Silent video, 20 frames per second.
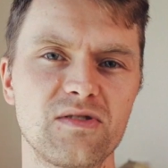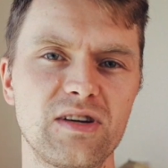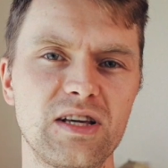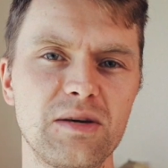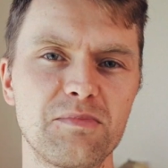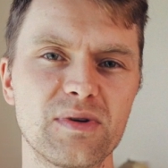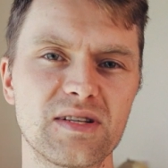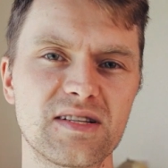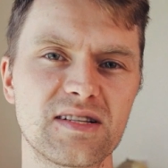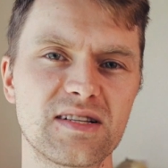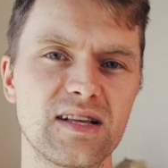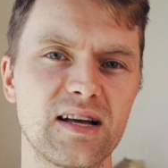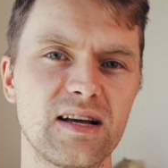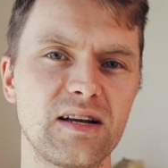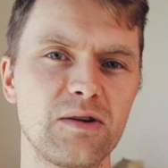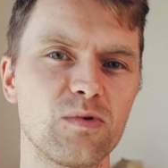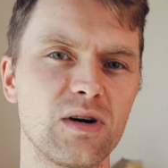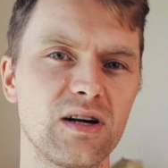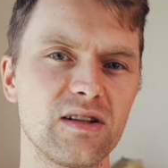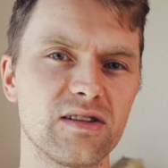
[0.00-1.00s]
to keep it
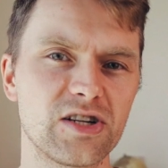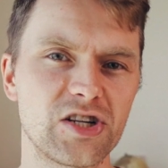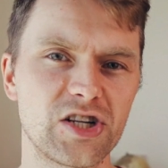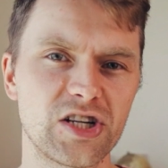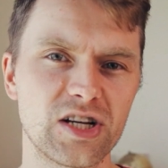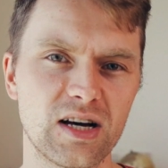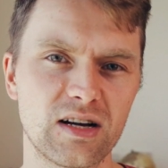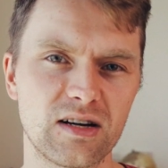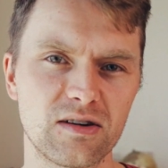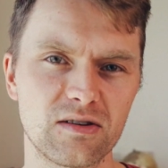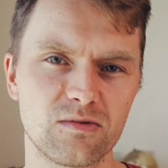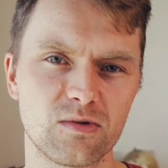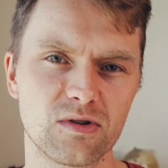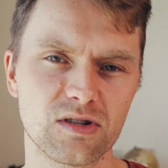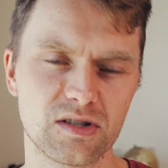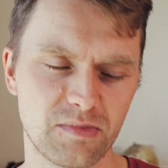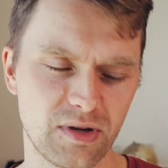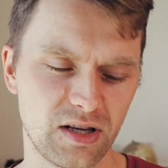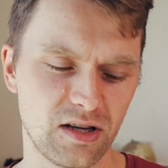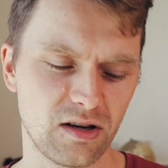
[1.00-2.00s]
steady while the shutter
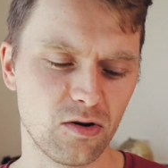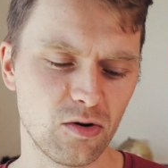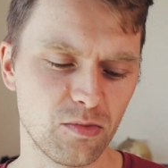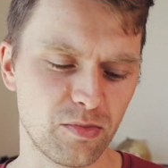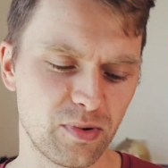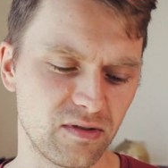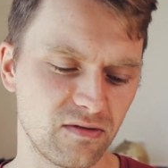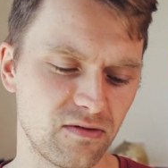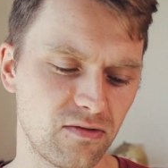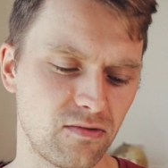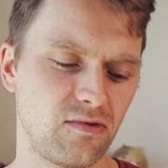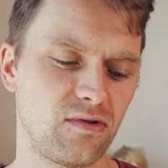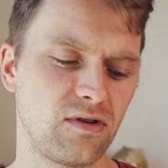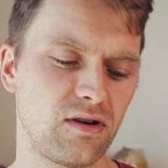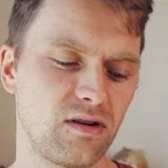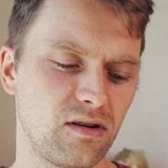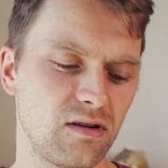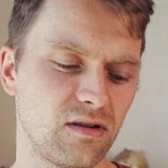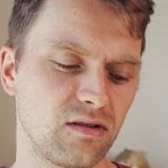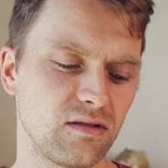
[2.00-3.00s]
was being open
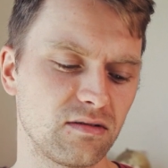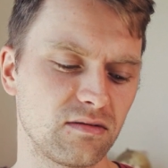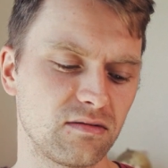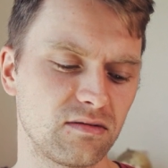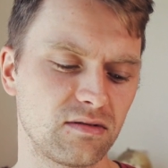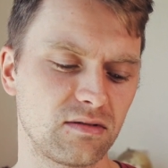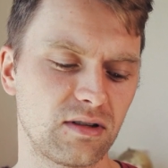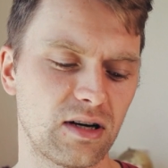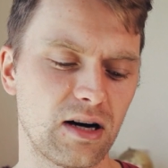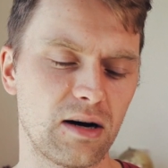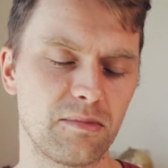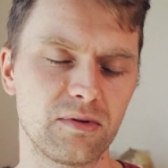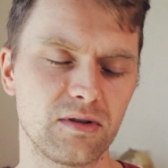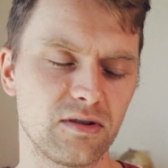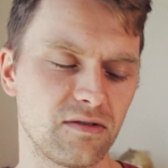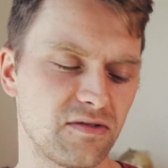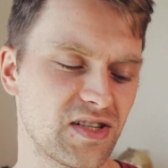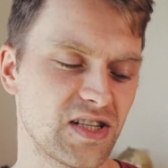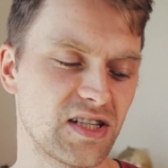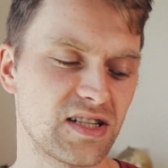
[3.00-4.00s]
for a couple
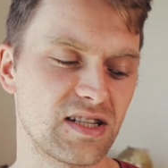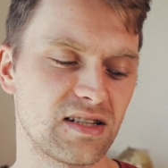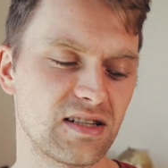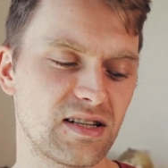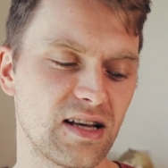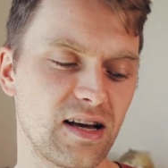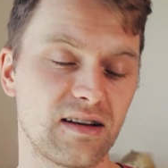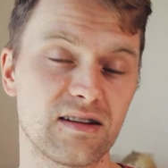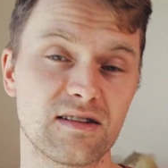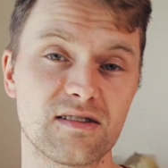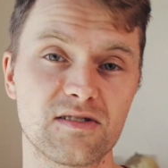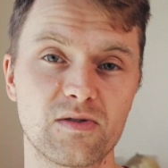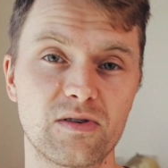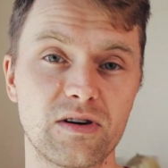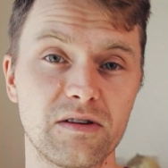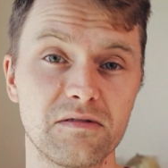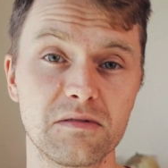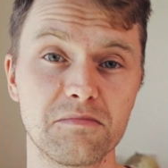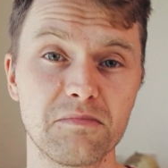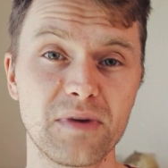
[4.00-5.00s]
of seconds or
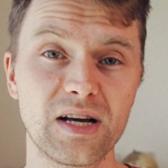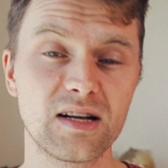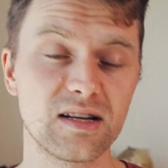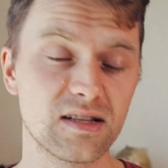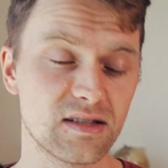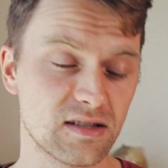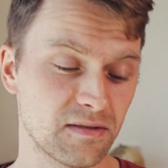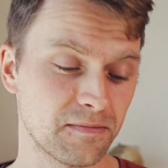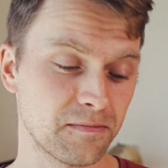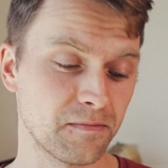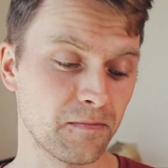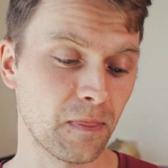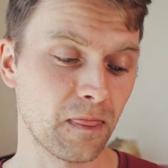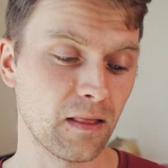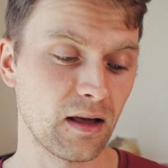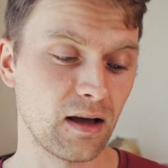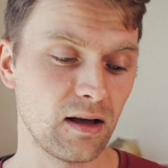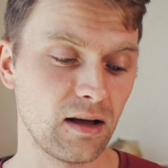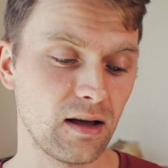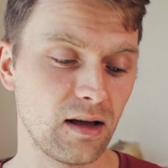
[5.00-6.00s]
even minutes.
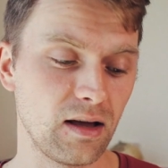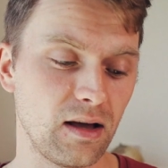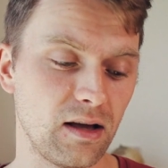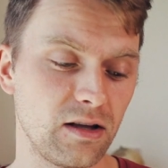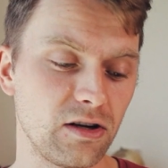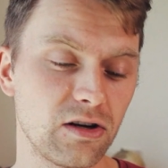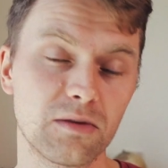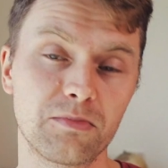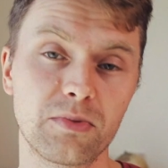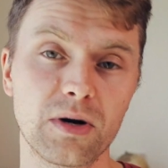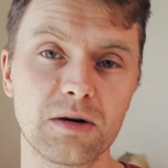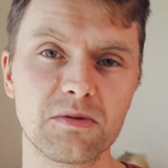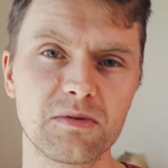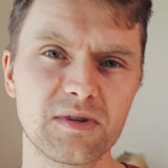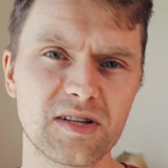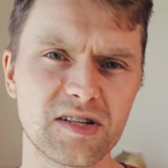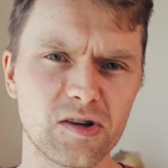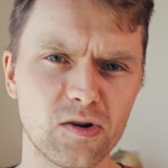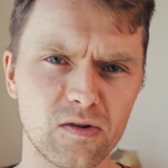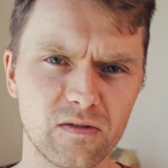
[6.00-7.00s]
And you could
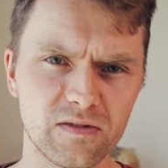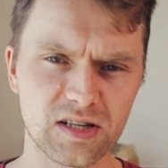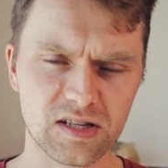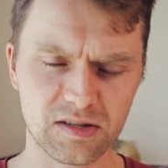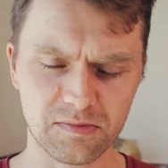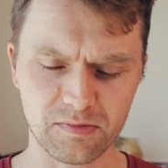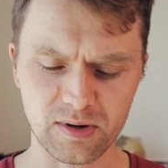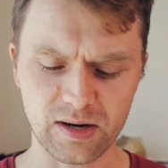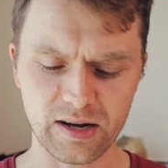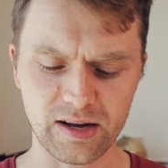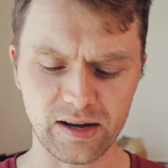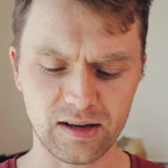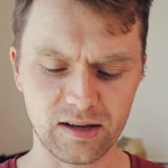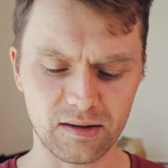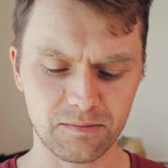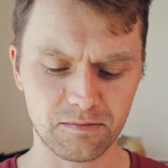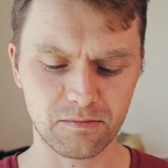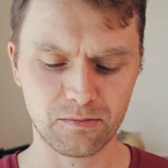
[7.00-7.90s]
probably solve this by